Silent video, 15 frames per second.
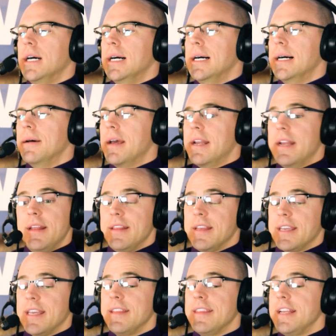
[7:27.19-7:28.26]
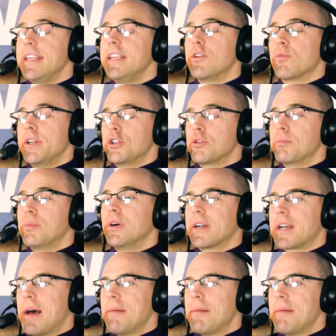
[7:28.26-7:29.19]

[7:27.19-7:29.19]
And again, they need to read your book.